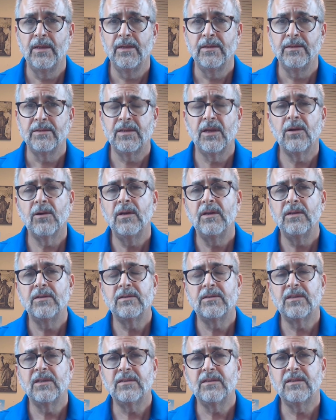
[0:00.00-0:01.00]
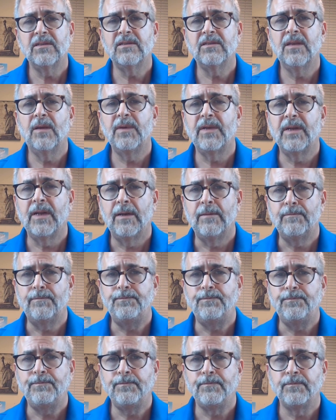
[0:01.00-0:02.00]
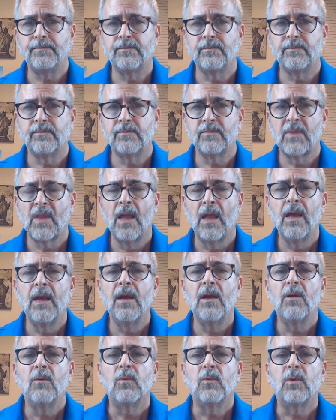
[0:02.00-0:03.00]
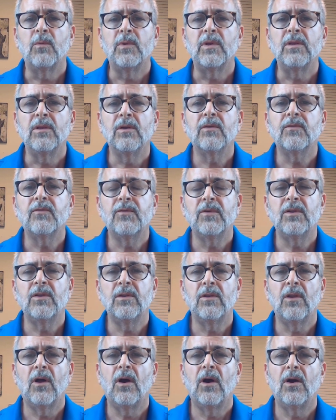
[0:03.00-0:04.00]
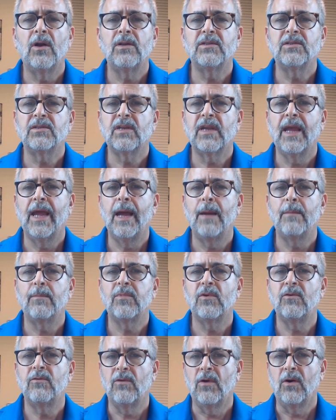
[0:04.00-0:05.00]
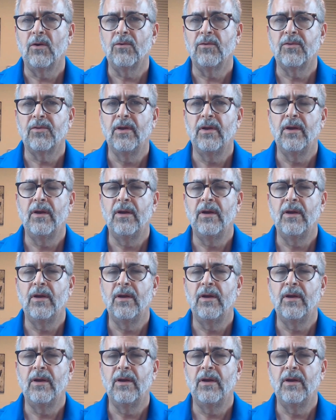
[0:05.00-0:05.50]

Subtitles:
So just to sum it up, when we look for large cap growth,